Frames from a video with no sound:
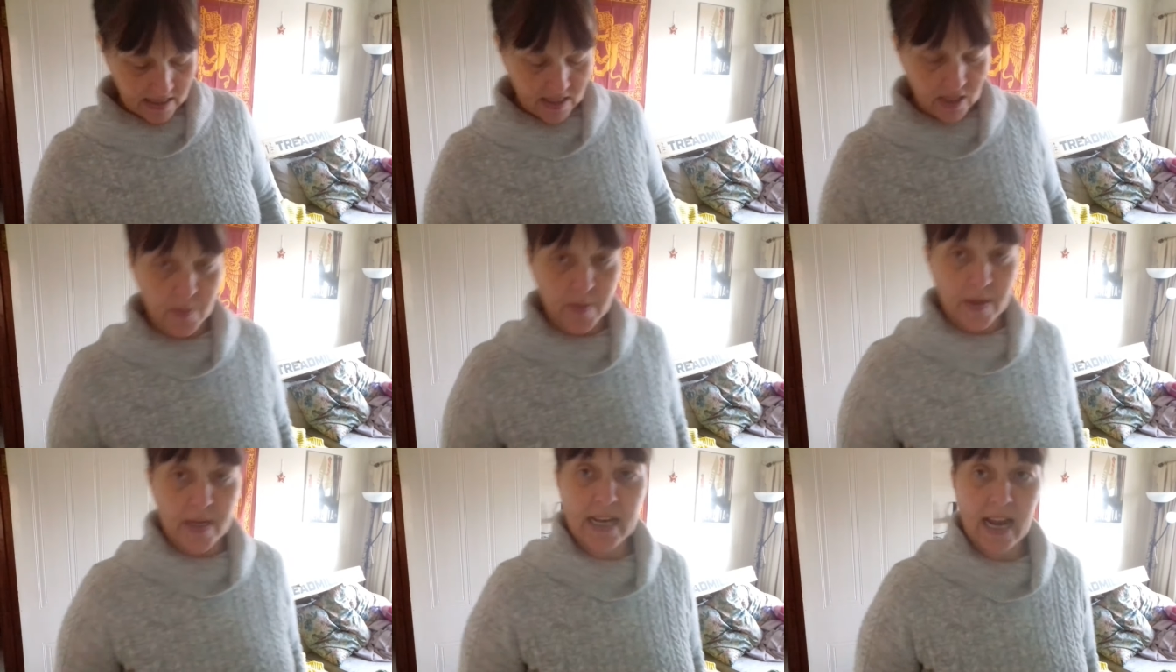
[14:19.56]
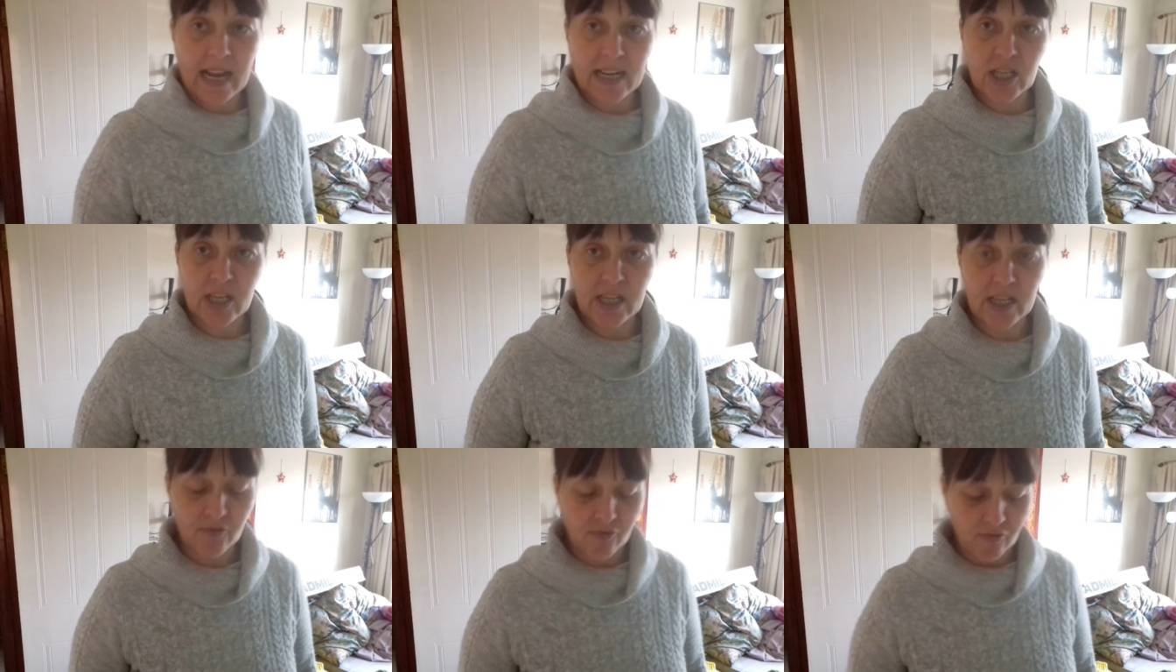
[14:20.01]
The speed
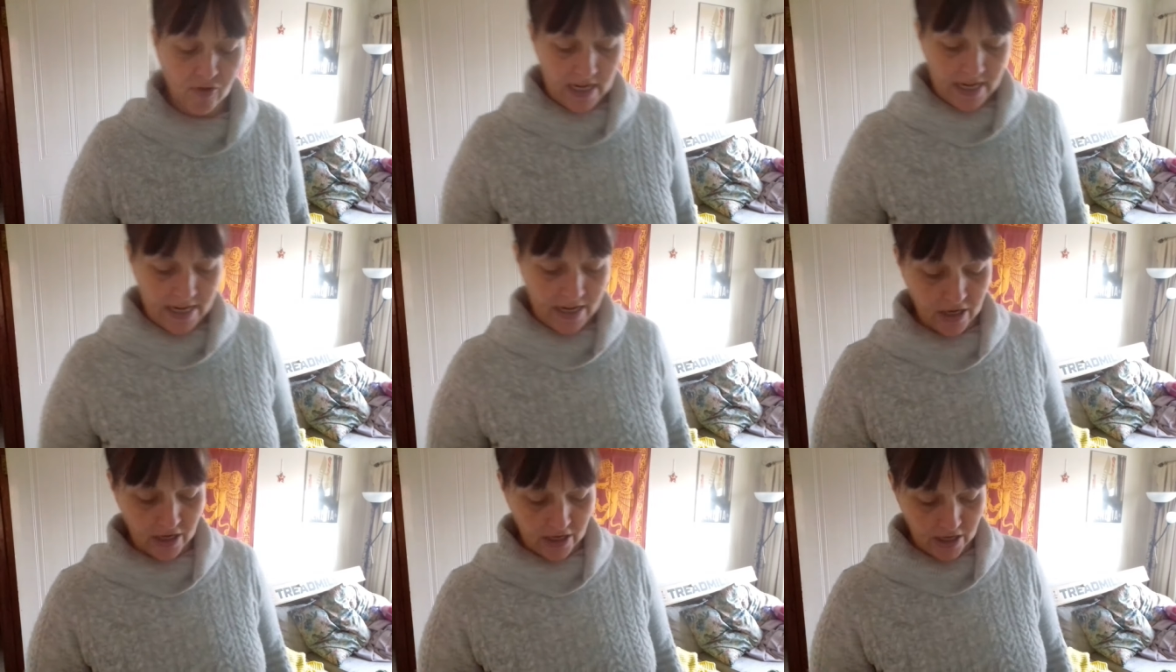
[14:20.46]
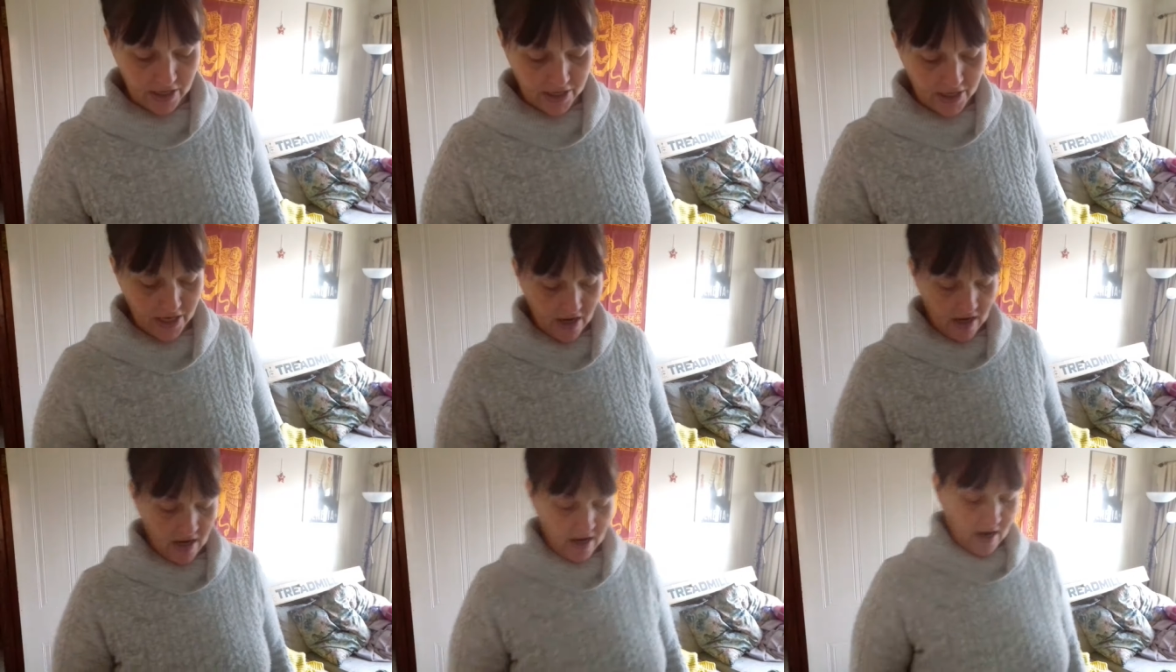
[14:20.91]
actually is really
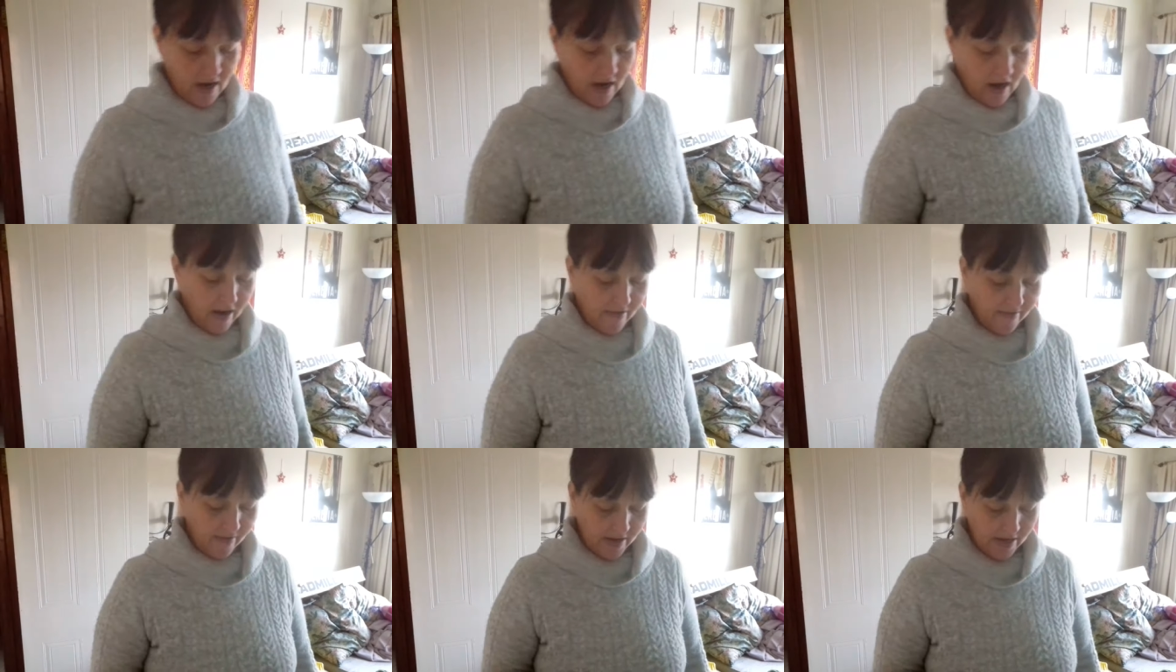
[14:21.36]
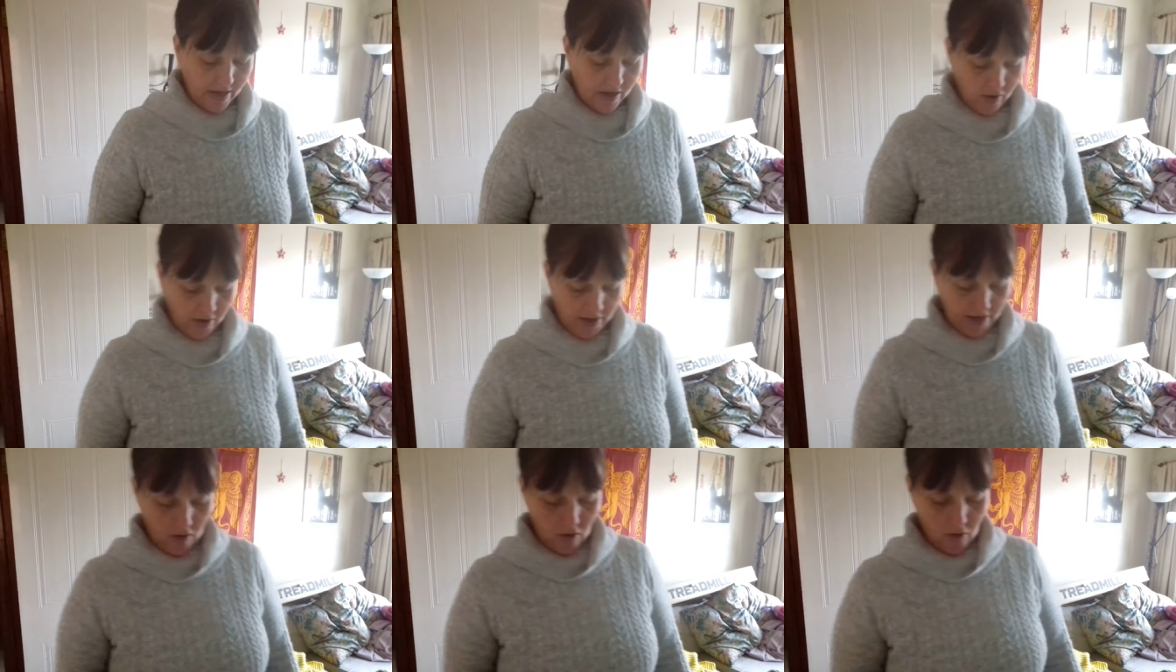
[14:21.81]
good. I've only
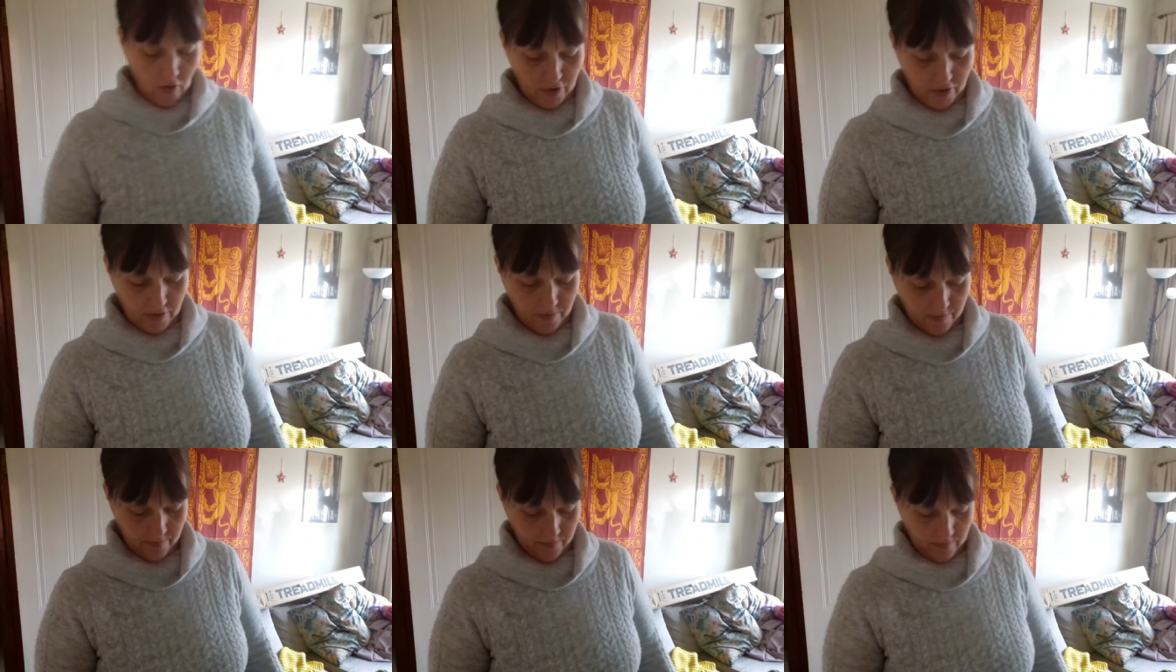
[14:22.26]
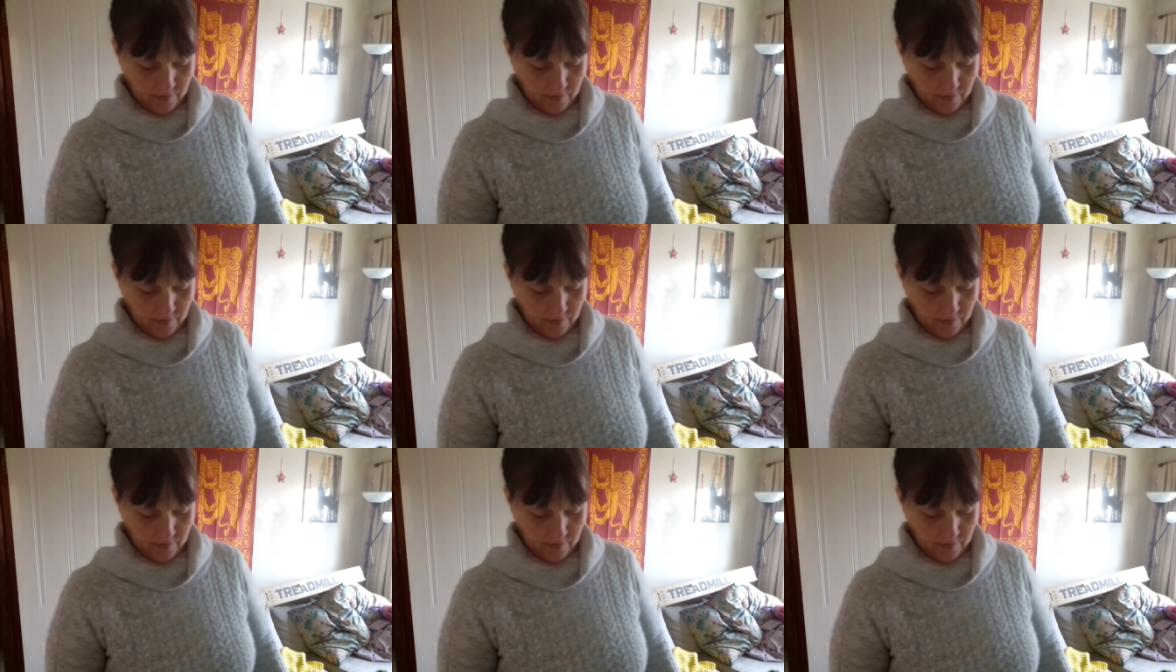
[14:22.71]
got it on